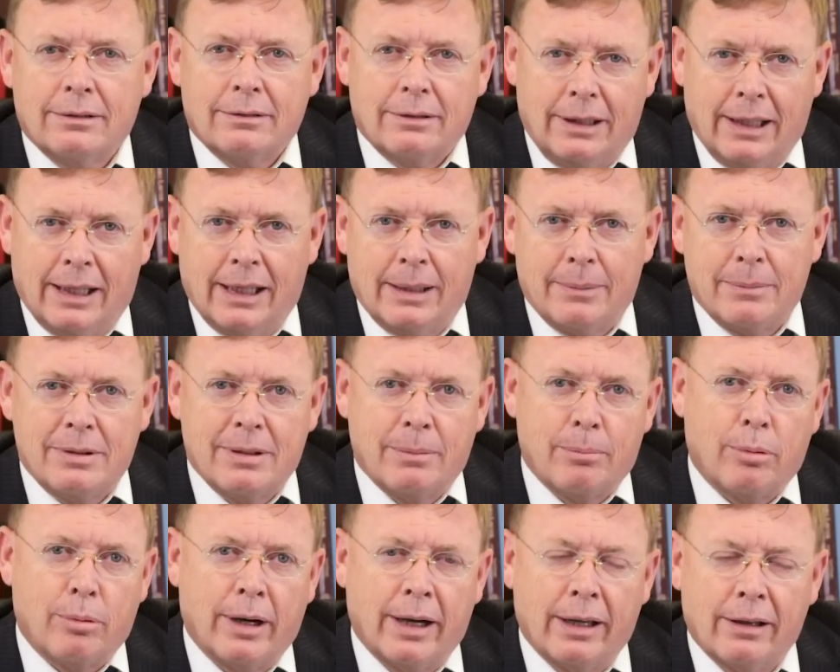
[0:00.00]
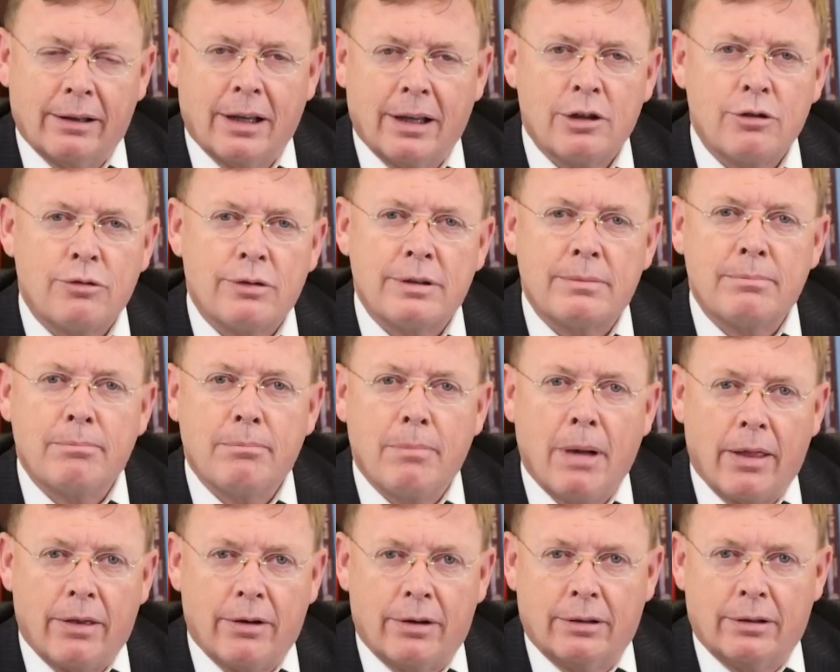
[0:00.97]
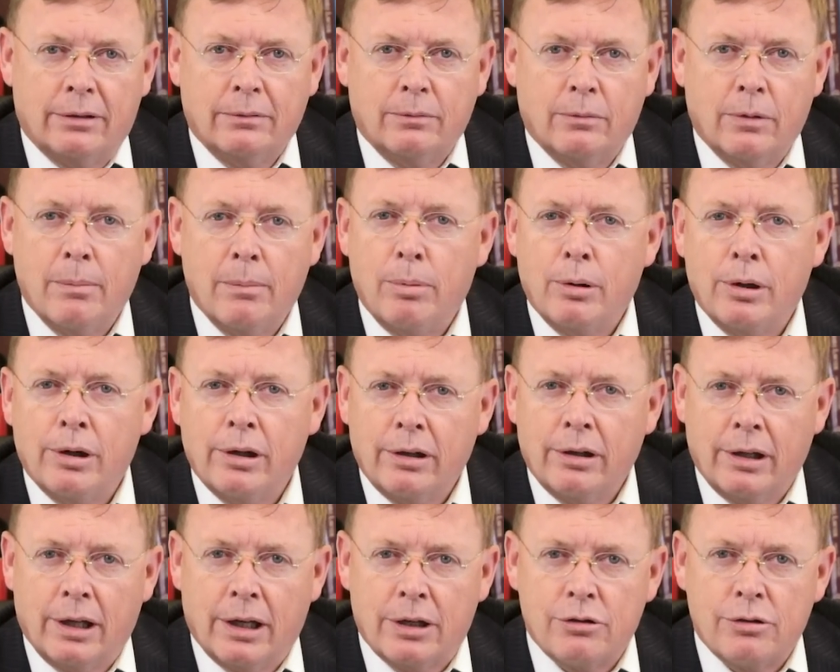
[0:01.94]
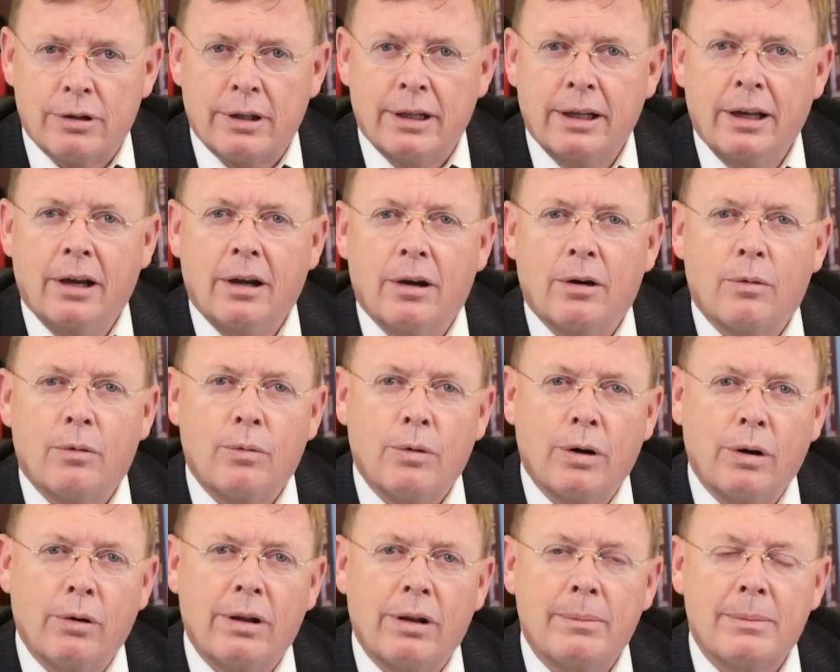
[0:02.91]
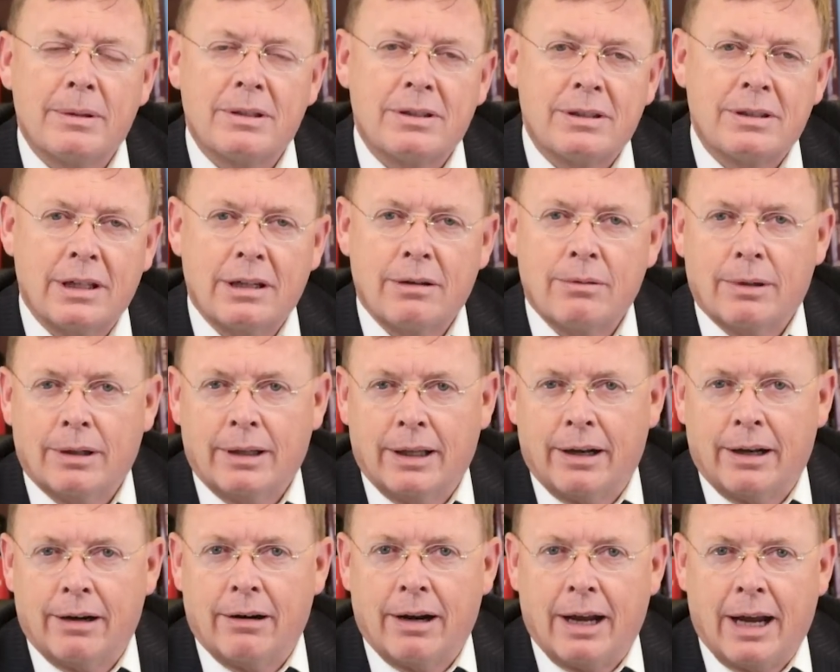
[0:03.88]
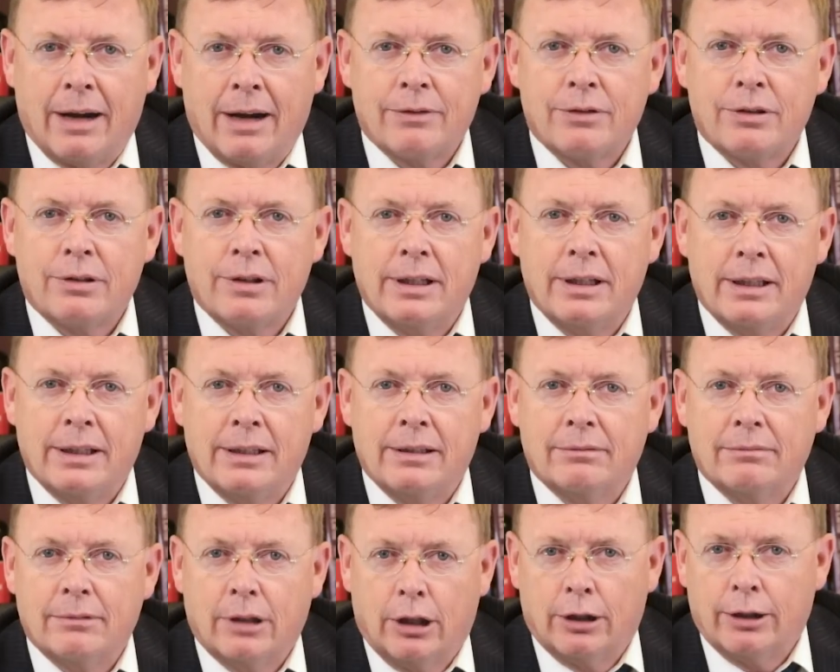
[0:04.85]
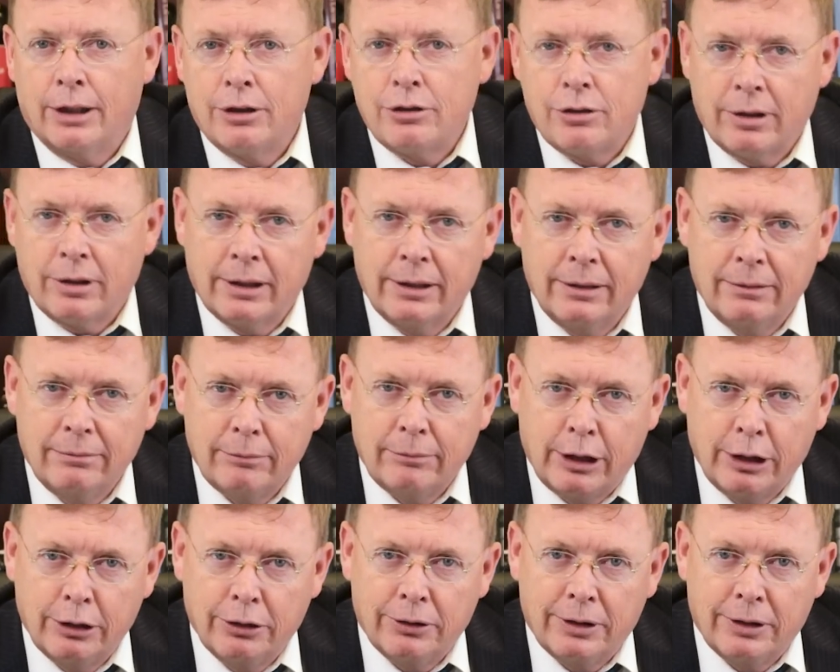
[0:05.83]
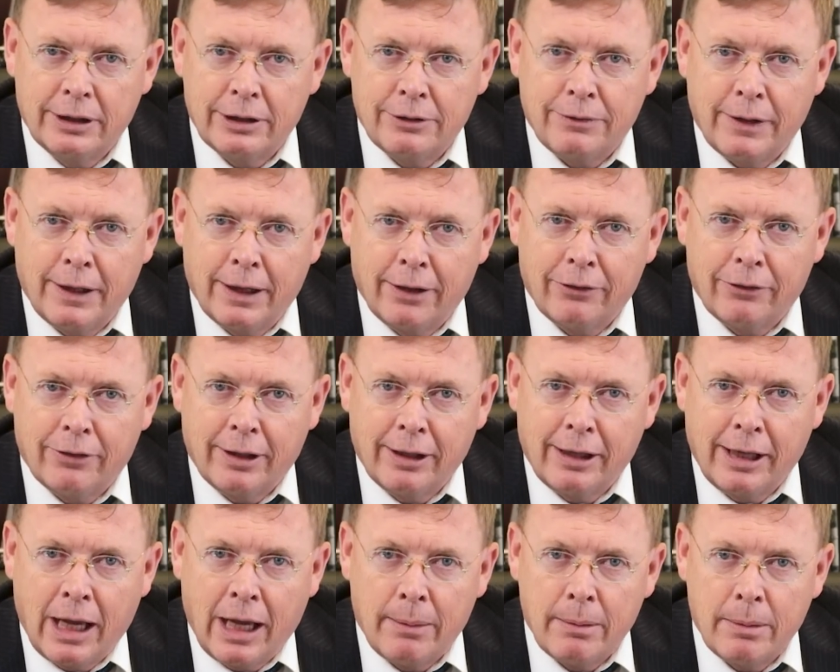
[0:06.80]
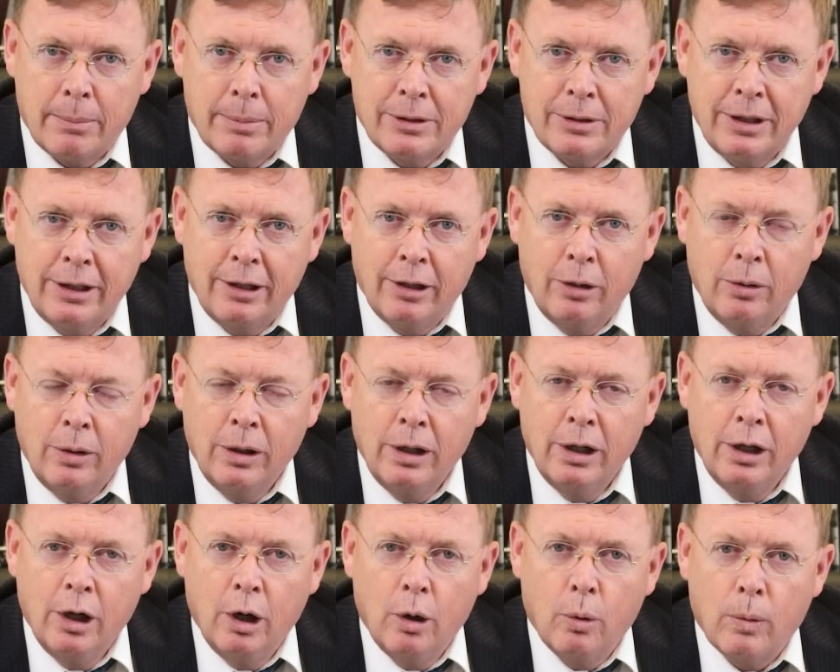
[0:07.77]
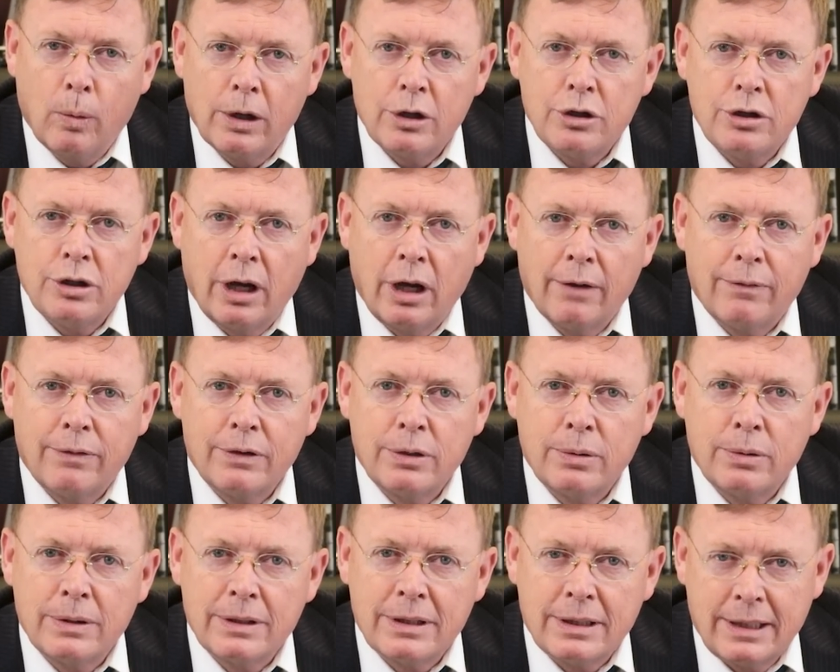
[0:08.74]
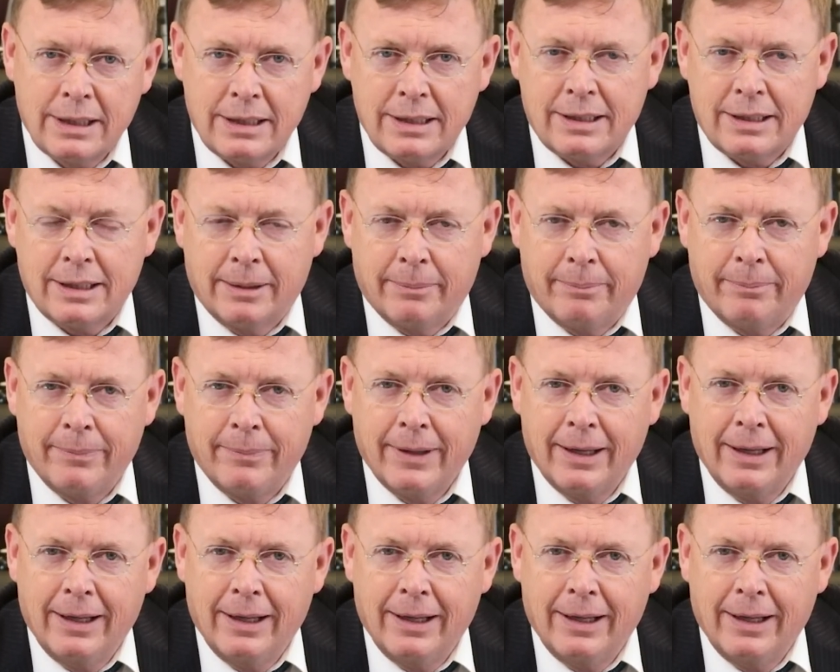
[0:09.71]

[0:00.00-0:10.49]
claims that Brian Laundrie's mother, Roberta Laundrie, wrote him a secret letter after he allegedly killed his fiancee, Gabby Petito, where she offered to assist him.